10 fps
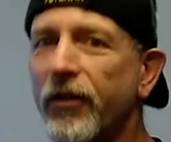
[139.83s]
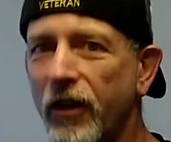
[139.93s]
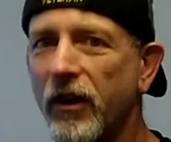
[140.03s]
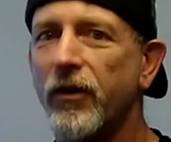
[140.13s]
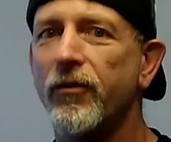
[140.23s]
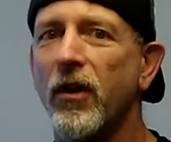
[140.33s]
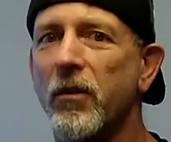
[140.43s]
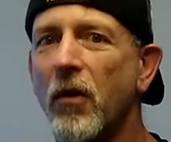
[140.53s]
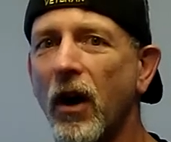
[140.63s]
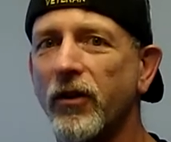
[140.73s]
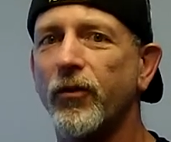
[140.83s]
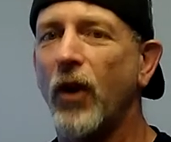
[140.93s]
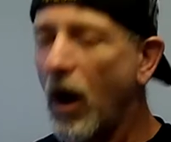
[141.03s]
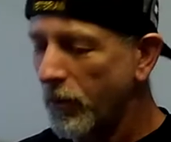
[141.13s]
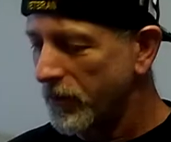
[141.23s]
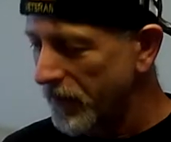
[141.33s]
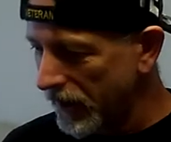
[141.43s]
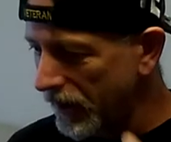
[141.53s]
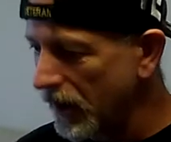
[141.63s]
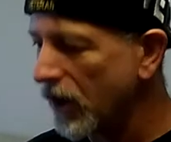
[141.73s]
Thank you very much for helping
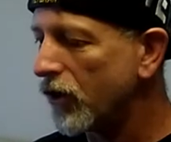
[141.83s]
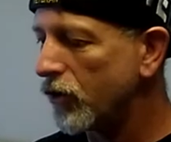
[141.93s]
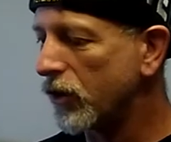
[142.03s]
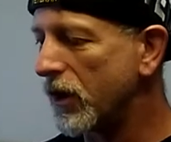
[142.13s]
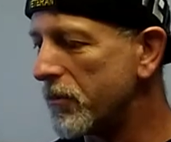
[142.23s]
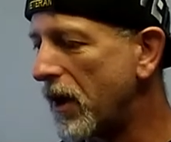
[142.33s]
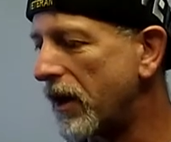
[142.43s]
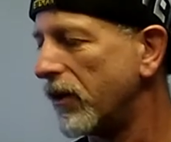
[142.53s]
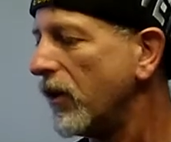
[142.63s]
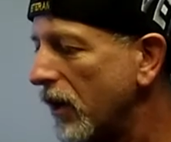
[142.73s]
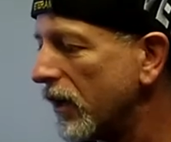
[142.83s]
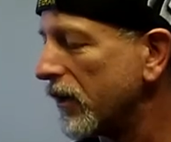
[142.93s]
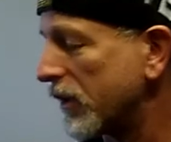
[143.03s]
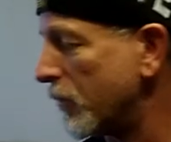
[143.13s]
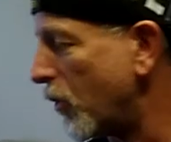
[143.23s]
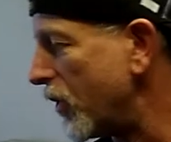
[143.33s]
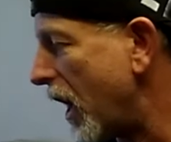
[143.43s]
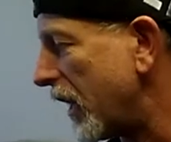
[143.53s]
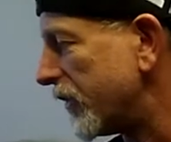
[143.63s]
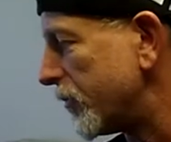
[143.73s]
me to get better, get more
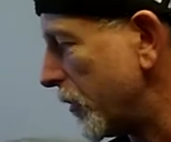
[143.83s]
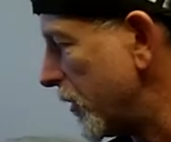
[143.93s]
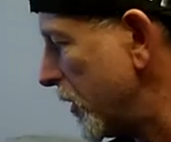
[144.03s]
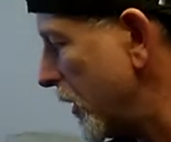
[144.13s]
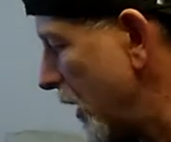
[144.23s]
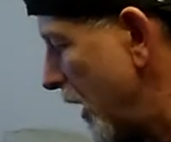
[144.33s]
knowledgeable.